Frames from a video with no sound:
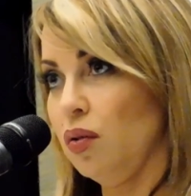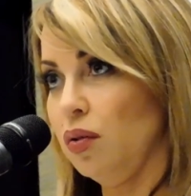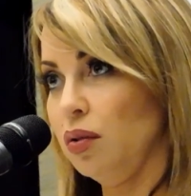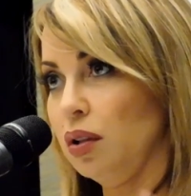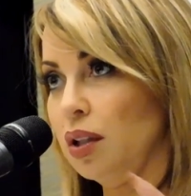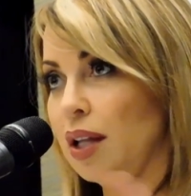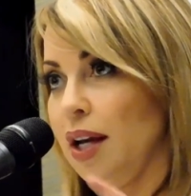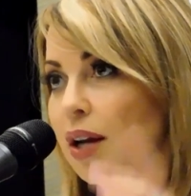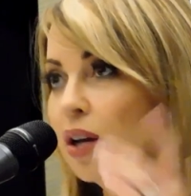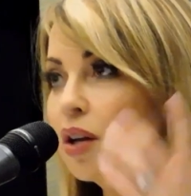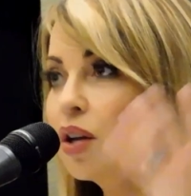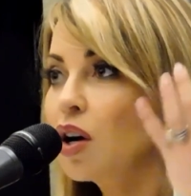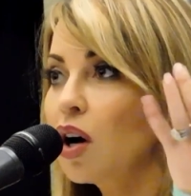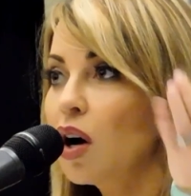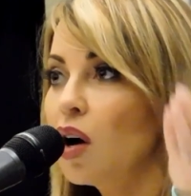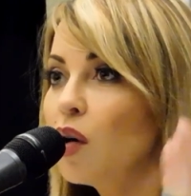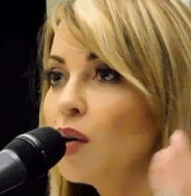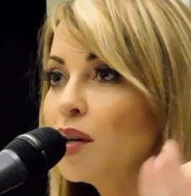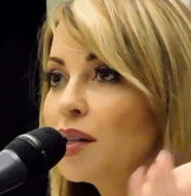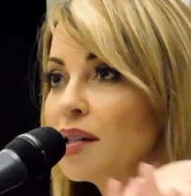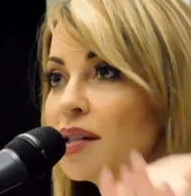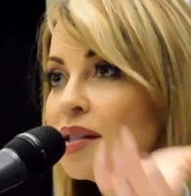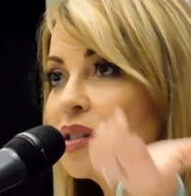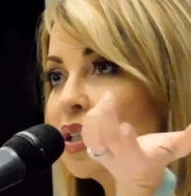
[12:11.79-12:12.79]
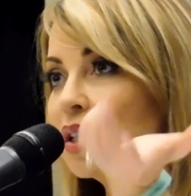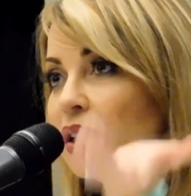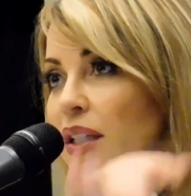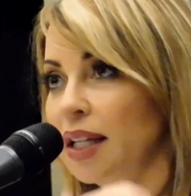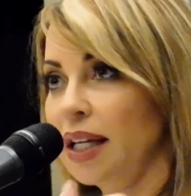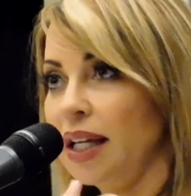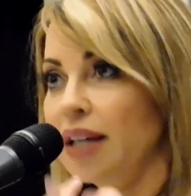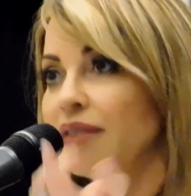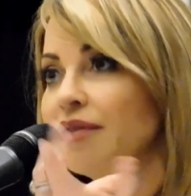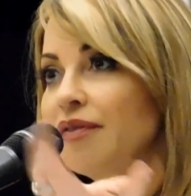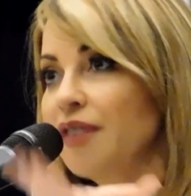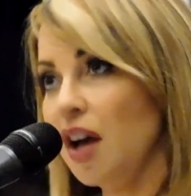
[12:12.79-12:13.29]
Like, Go is silly
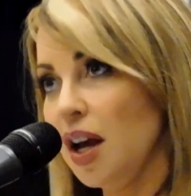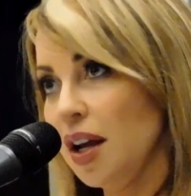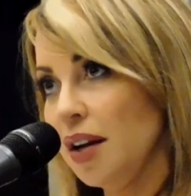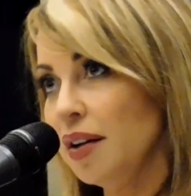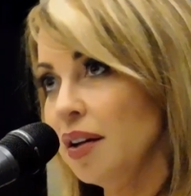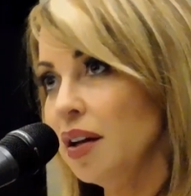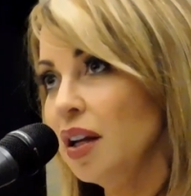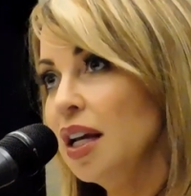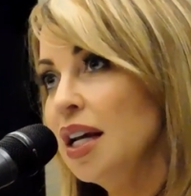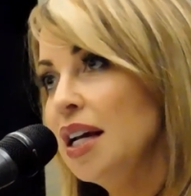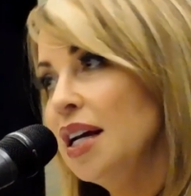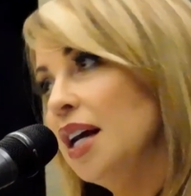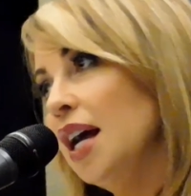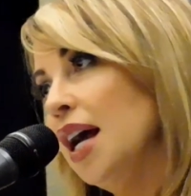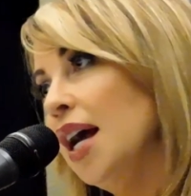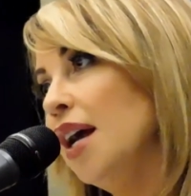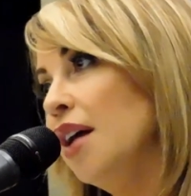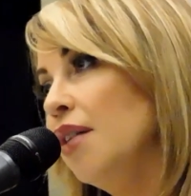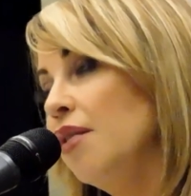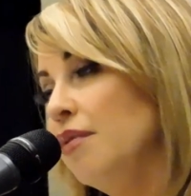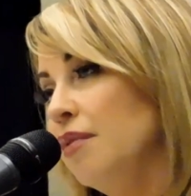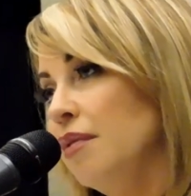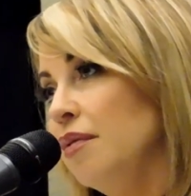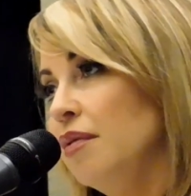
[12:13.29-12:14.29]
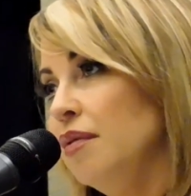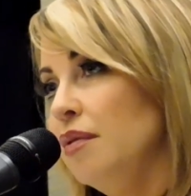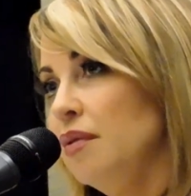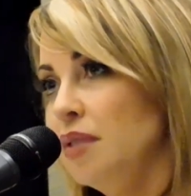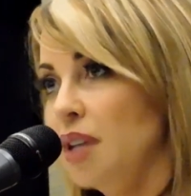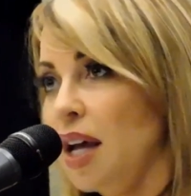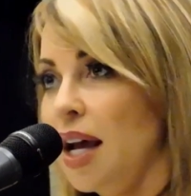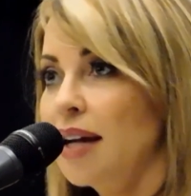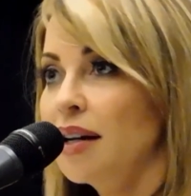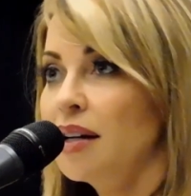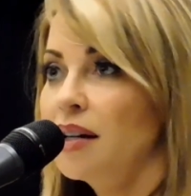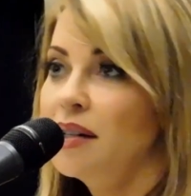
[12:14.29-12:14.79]
and fun, and
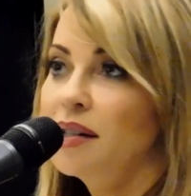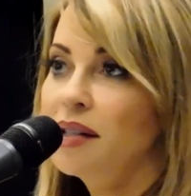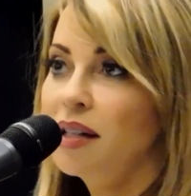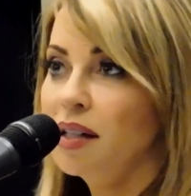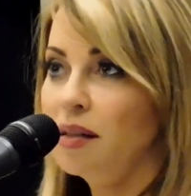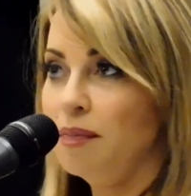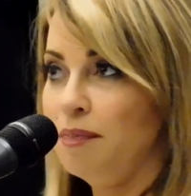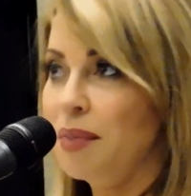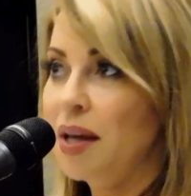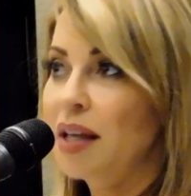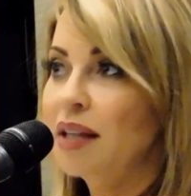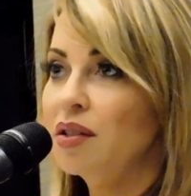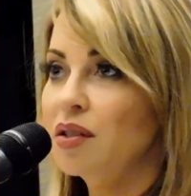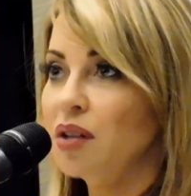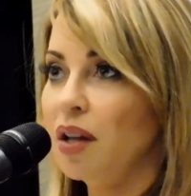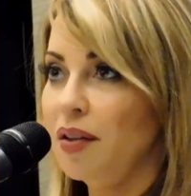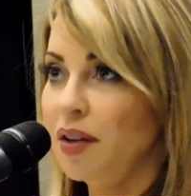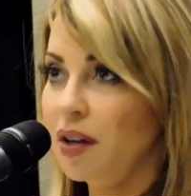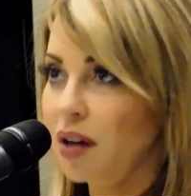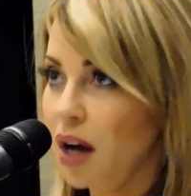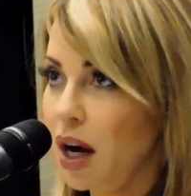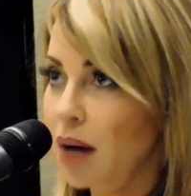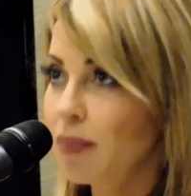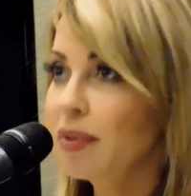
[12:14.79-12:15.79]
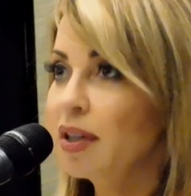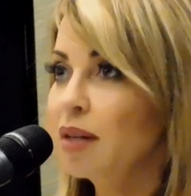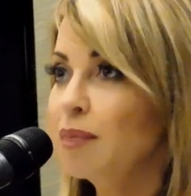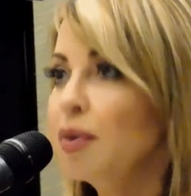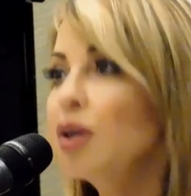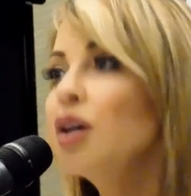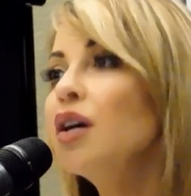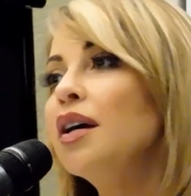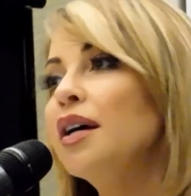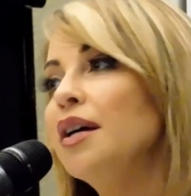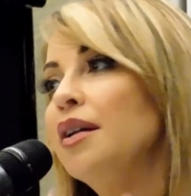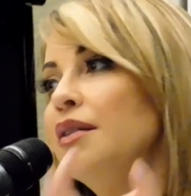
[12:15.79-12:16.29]
Titans is based on the comic
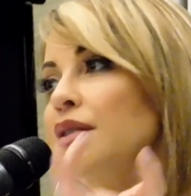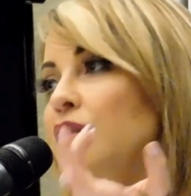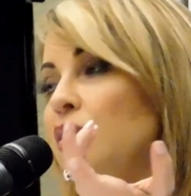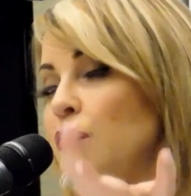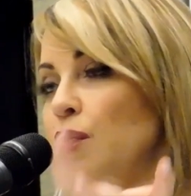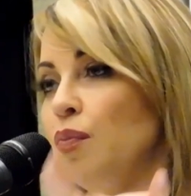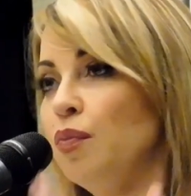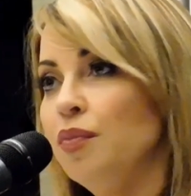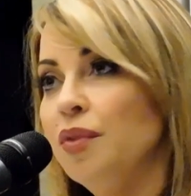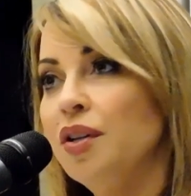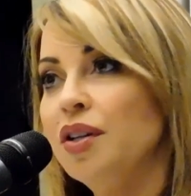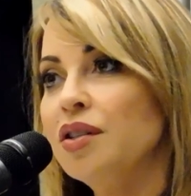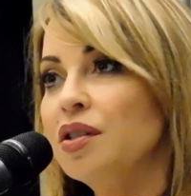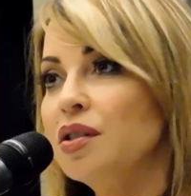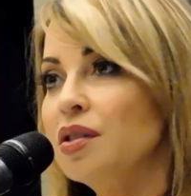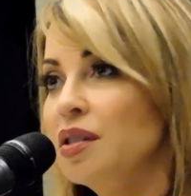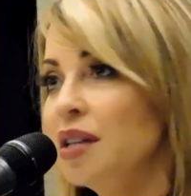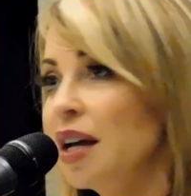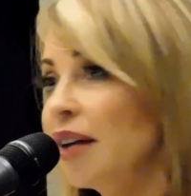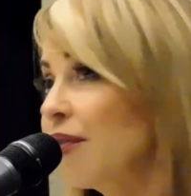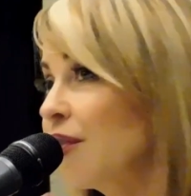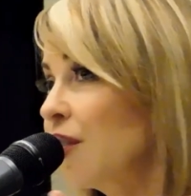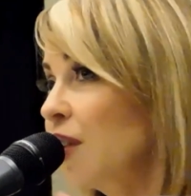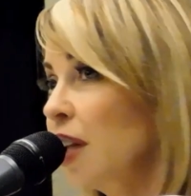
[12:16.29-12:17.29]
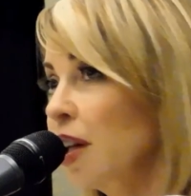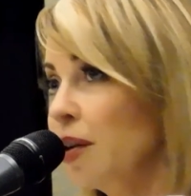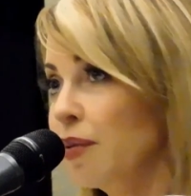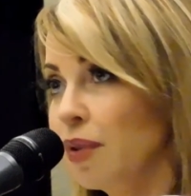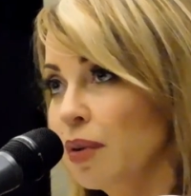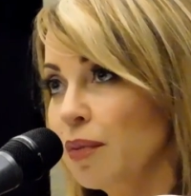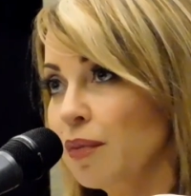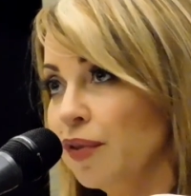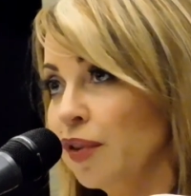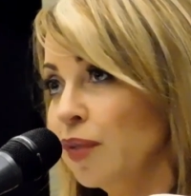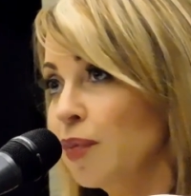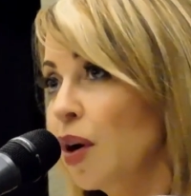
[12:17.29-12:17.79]
book, and there's definitely
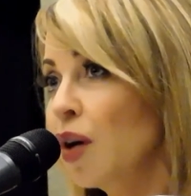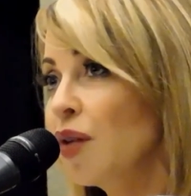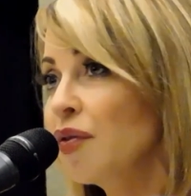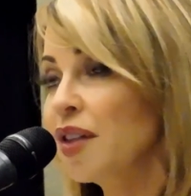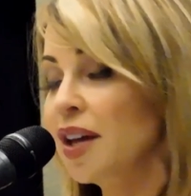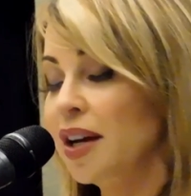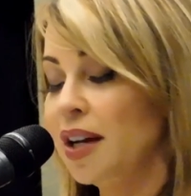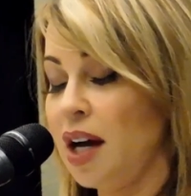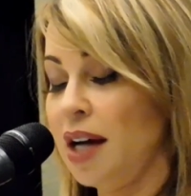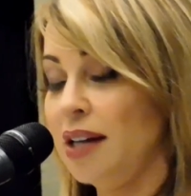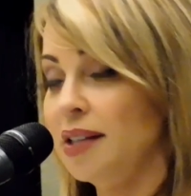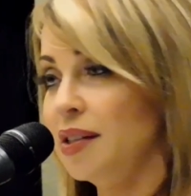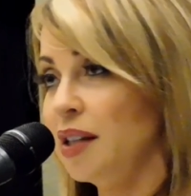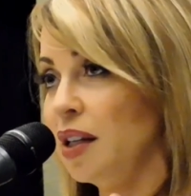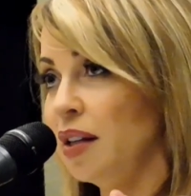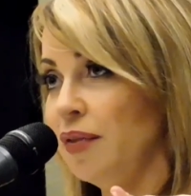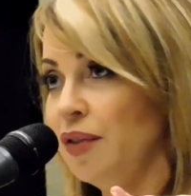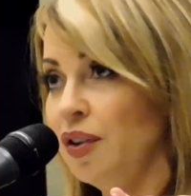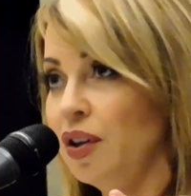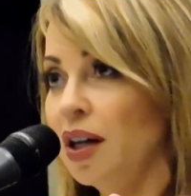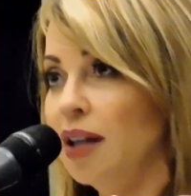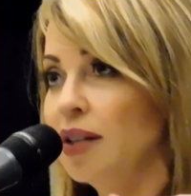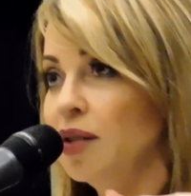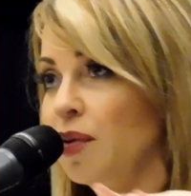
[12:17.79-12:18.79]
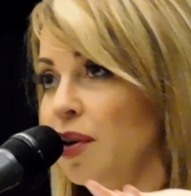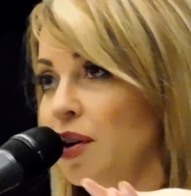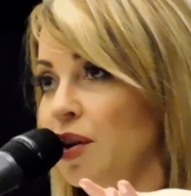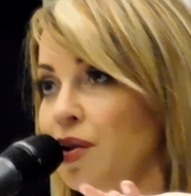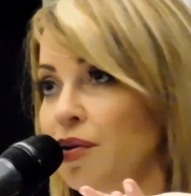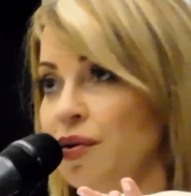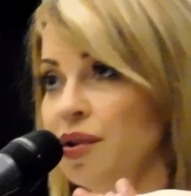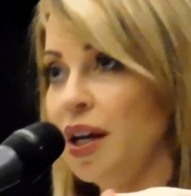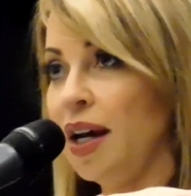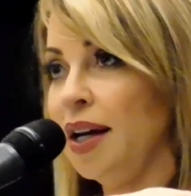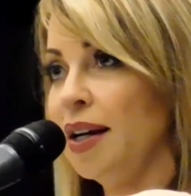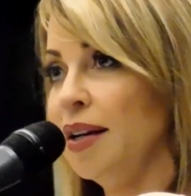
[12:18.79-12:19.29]
room for both. Like I said, if you guys want to do
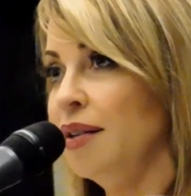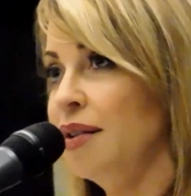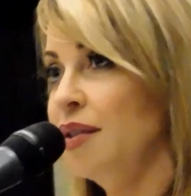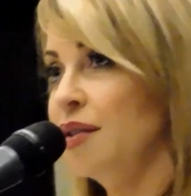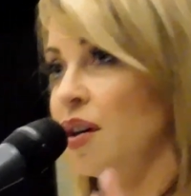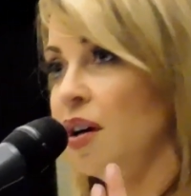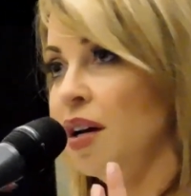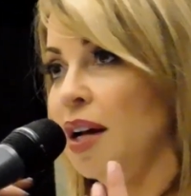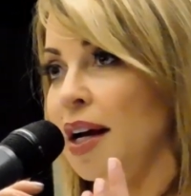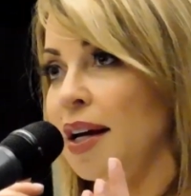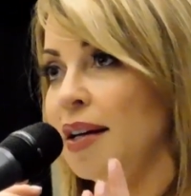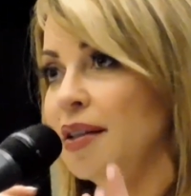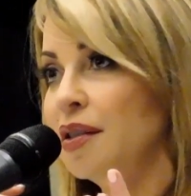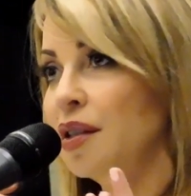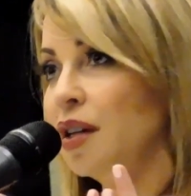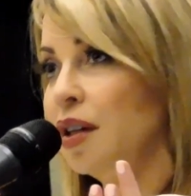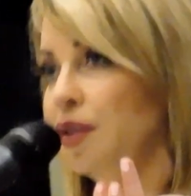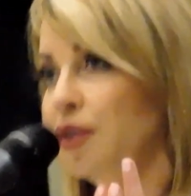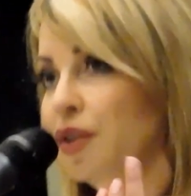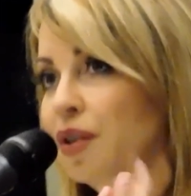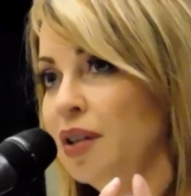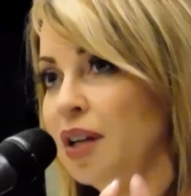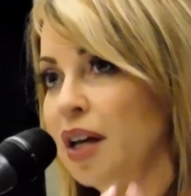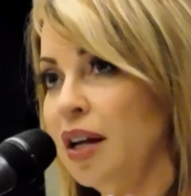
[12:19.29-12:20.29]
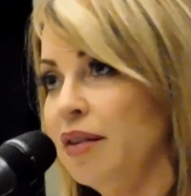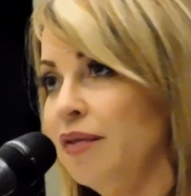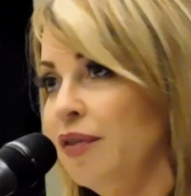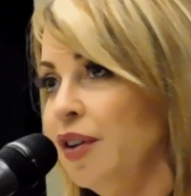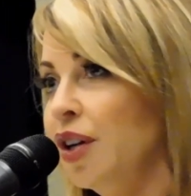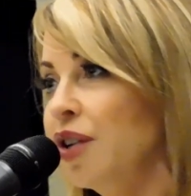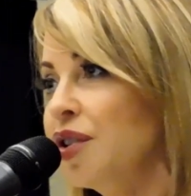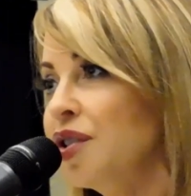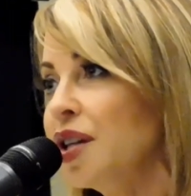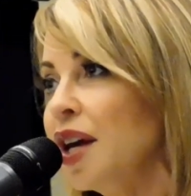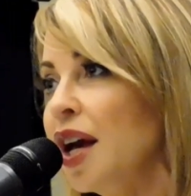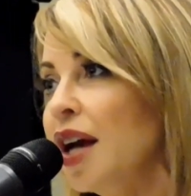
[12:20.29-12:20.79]
Titans on ice, I'd learn how to
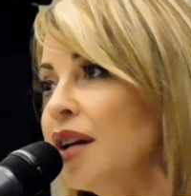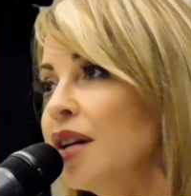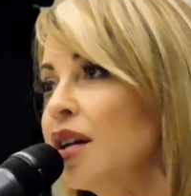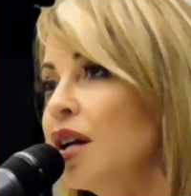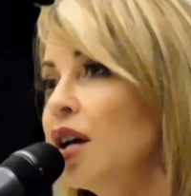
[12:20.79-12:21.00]
figure skate,